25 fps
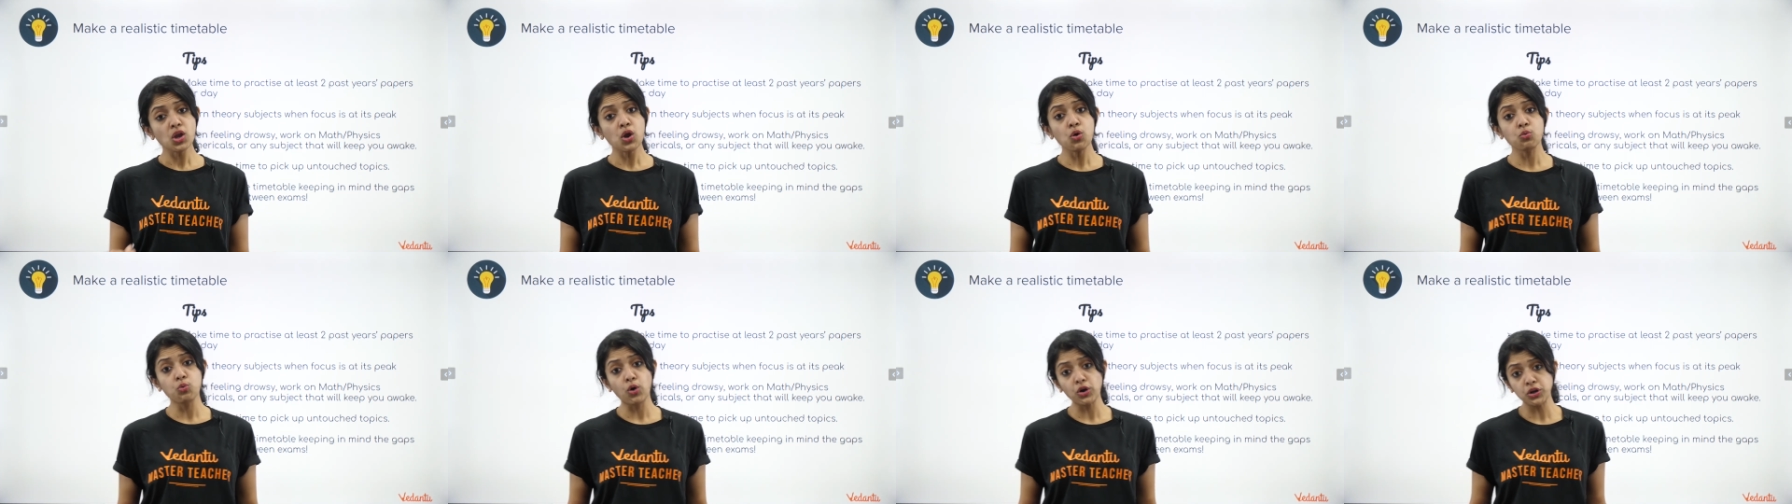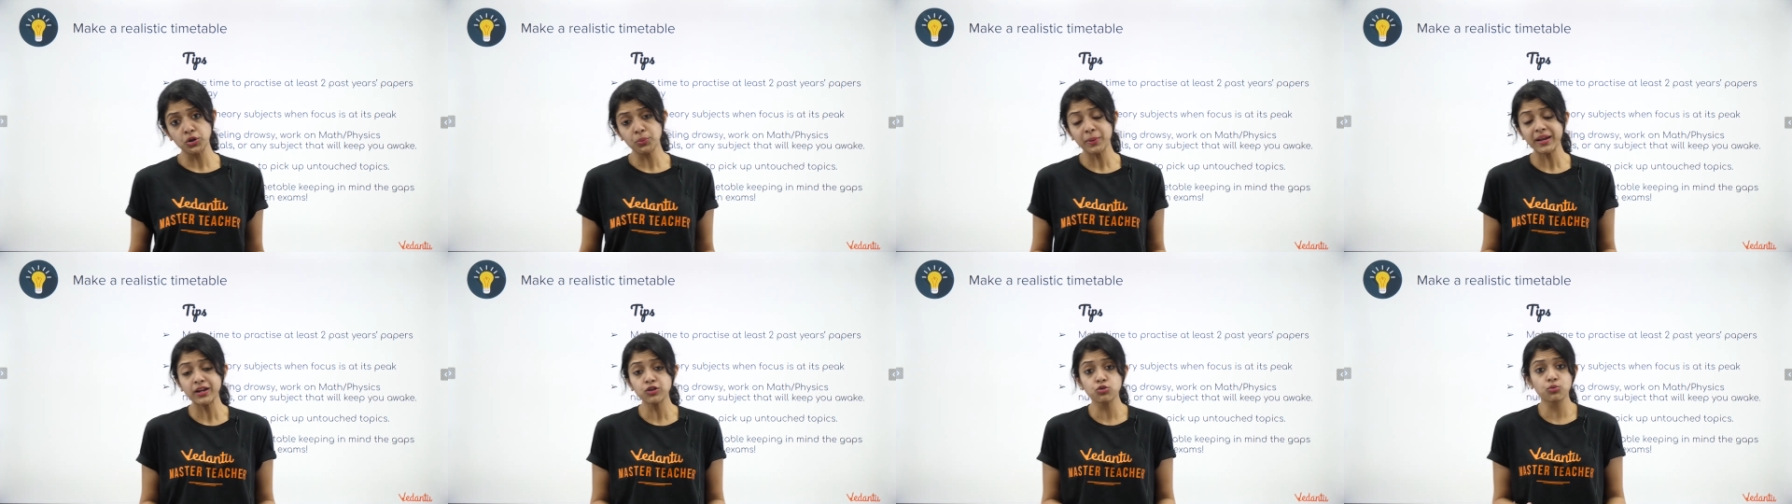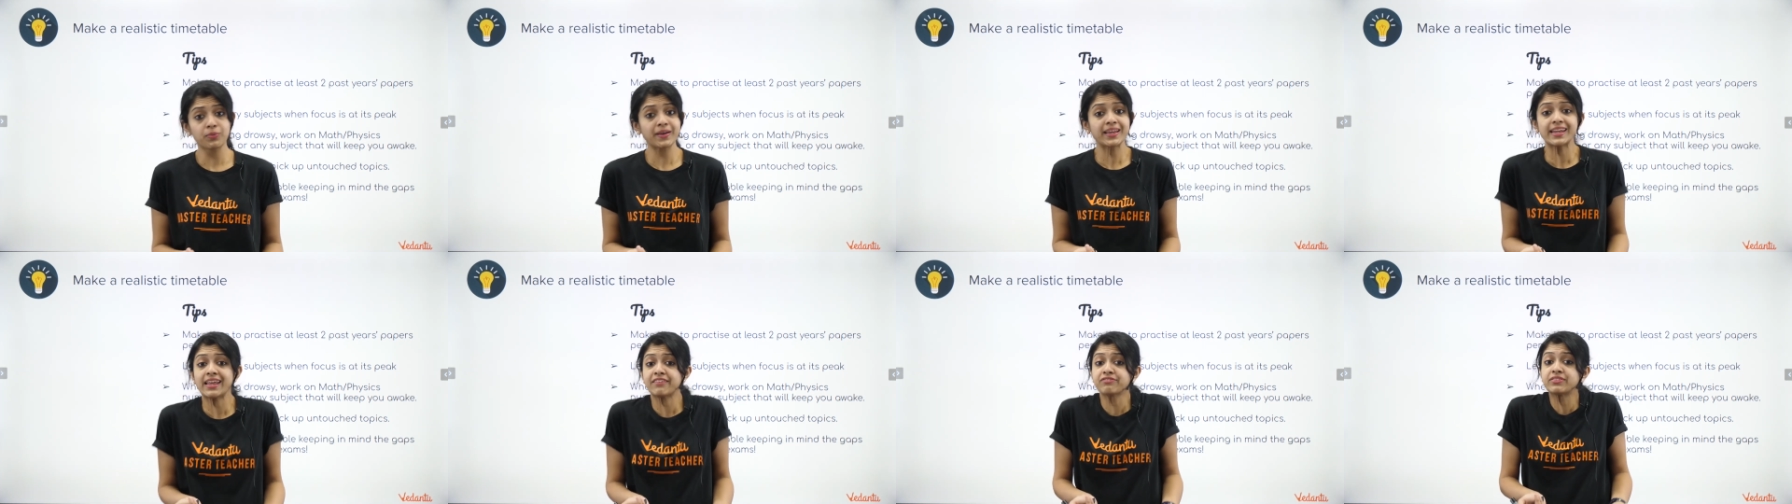what do?
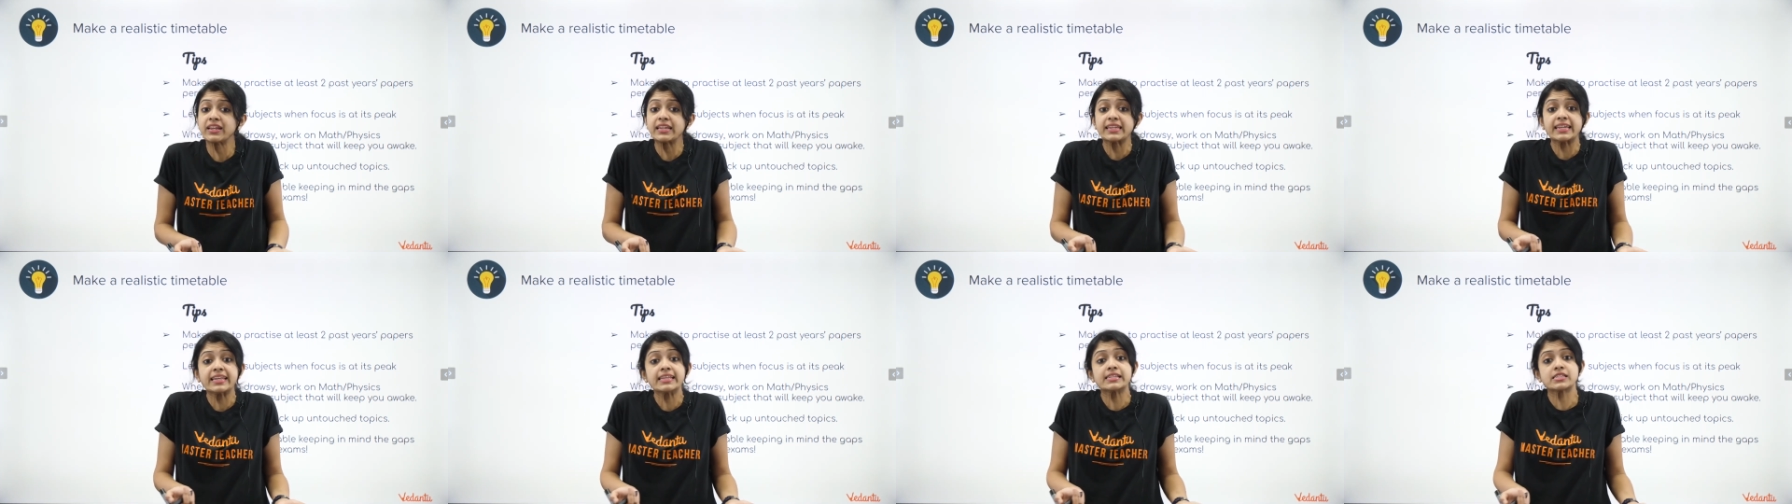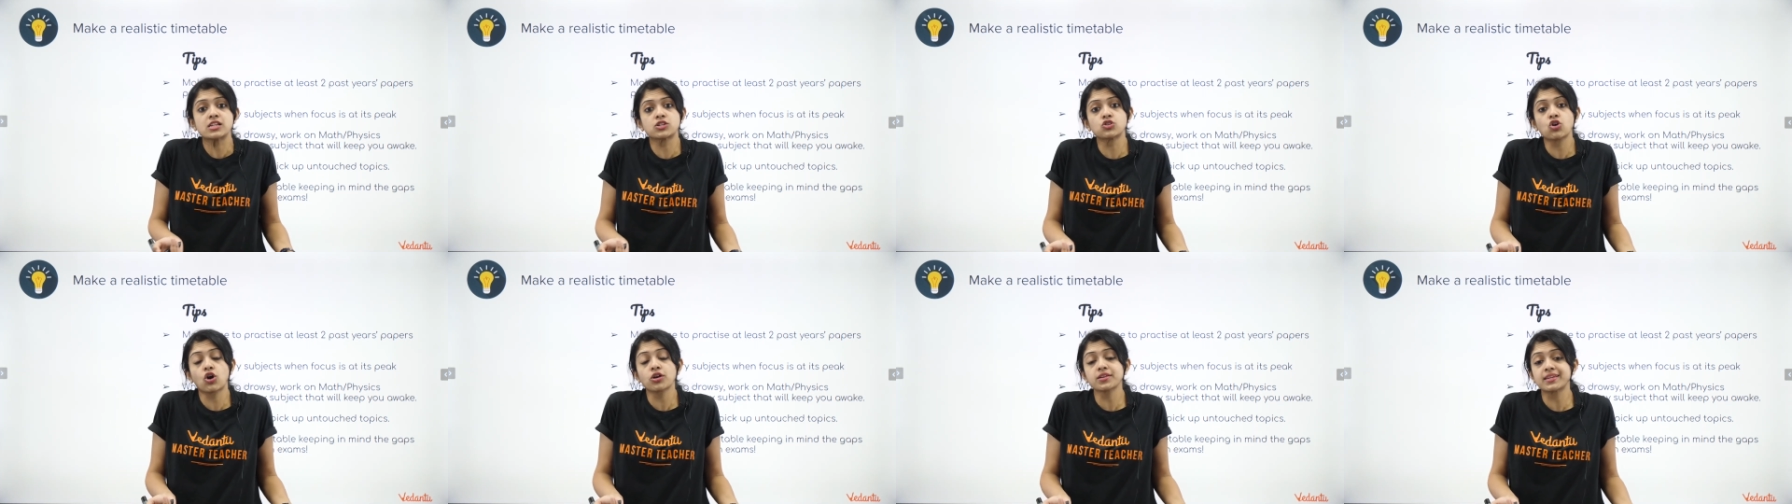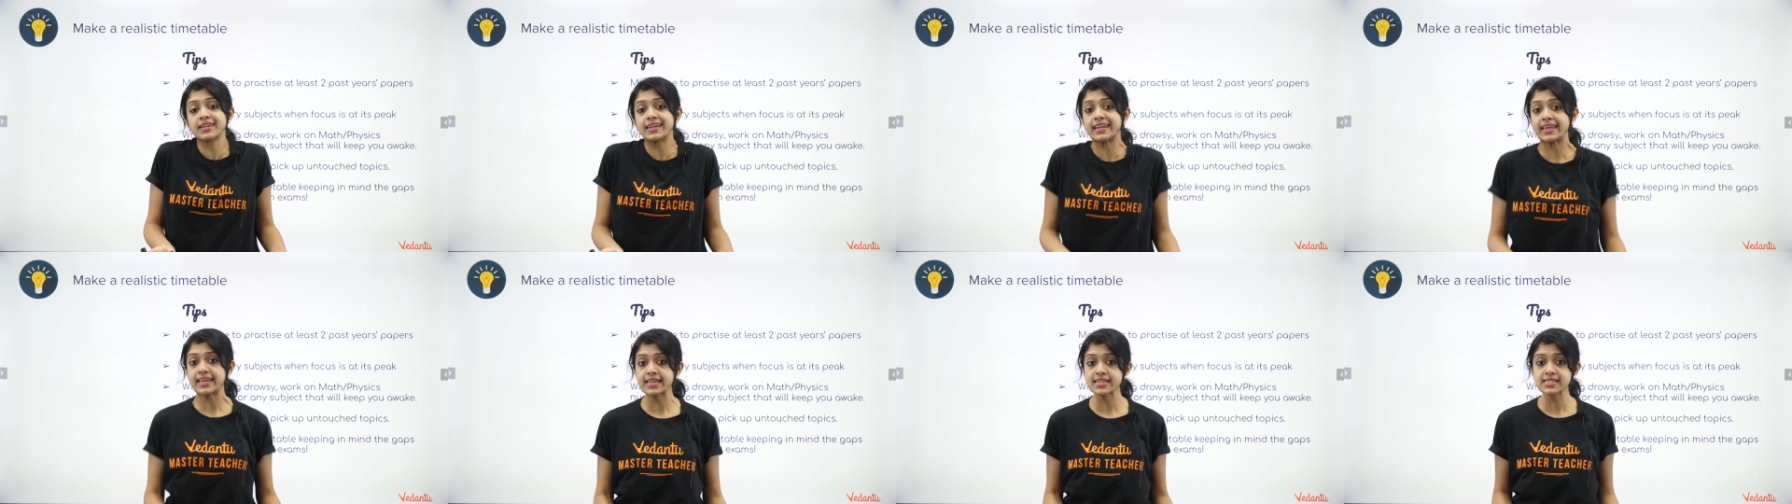We definitely did not
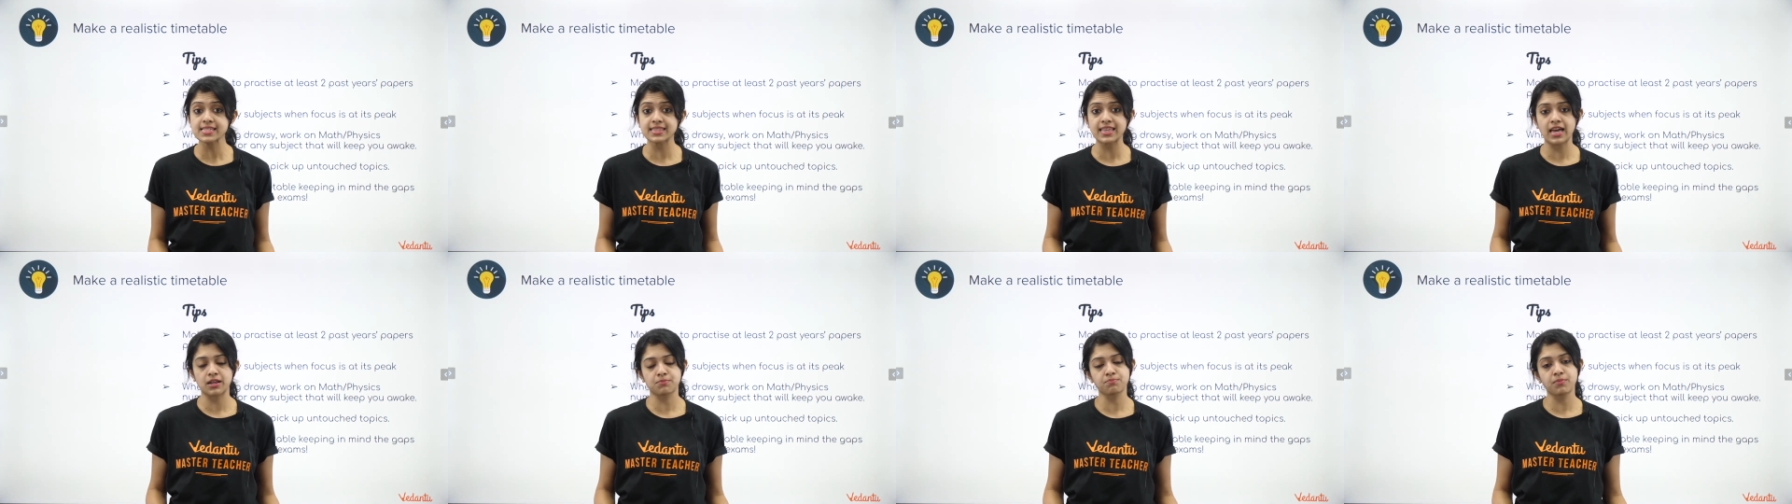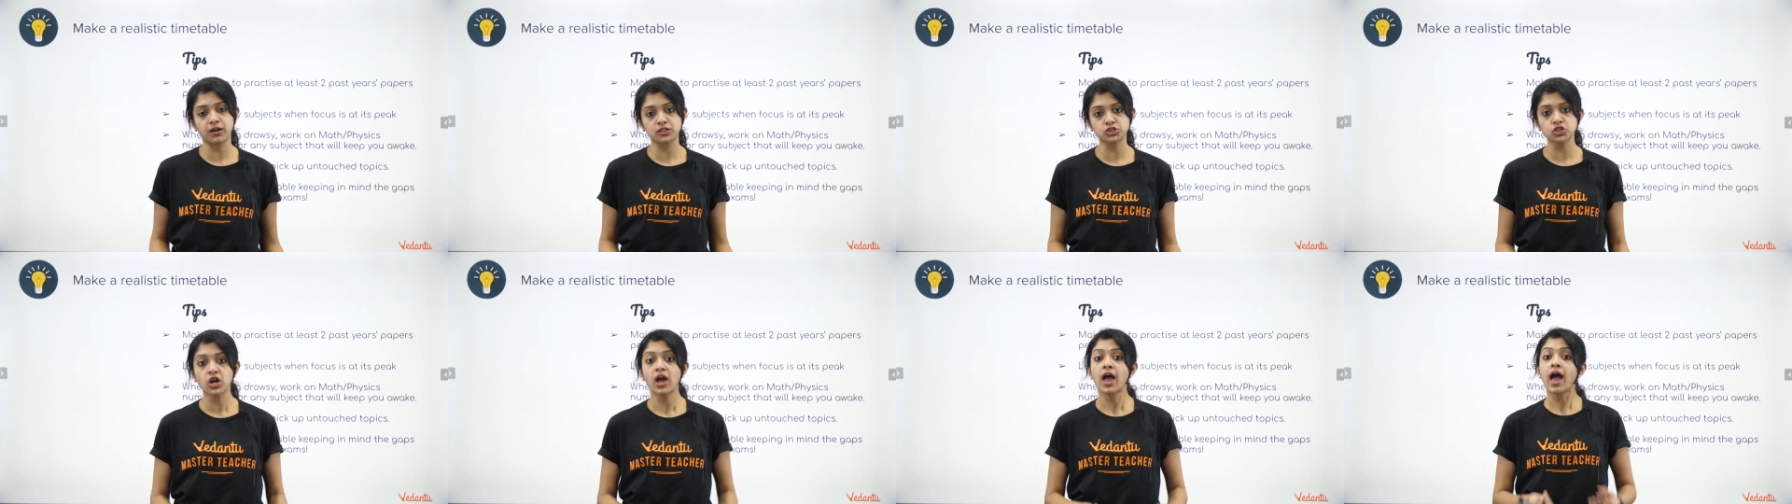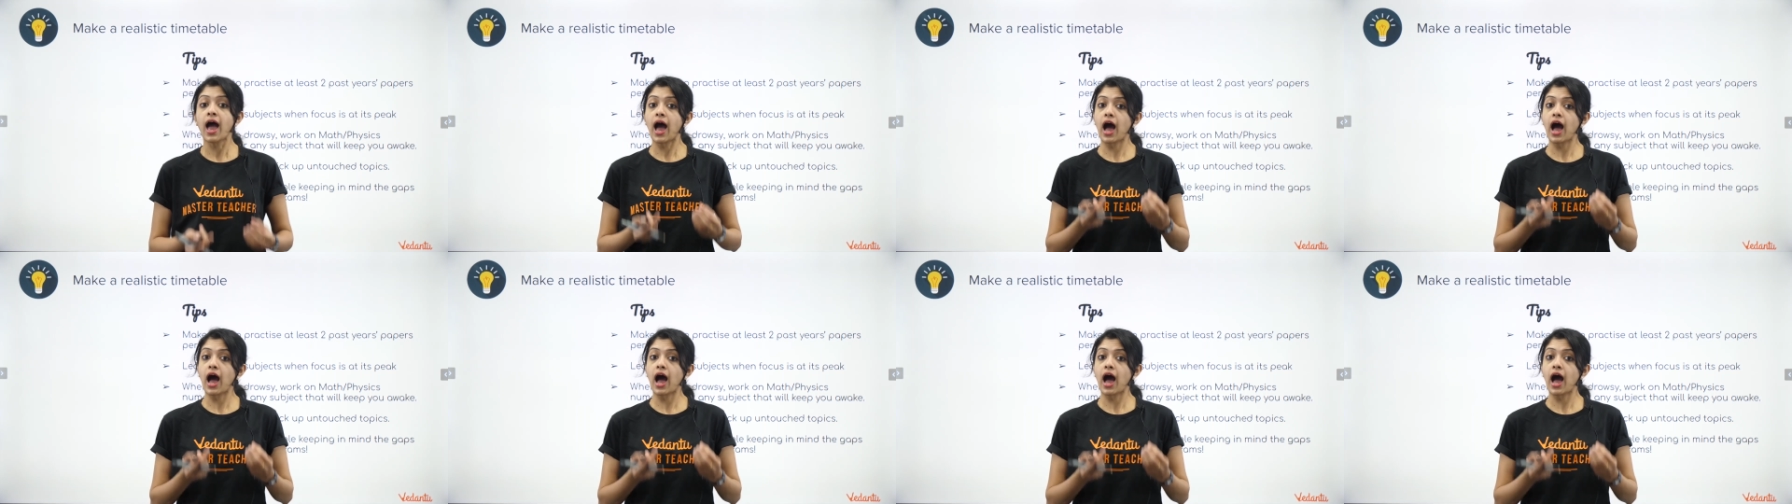need that much.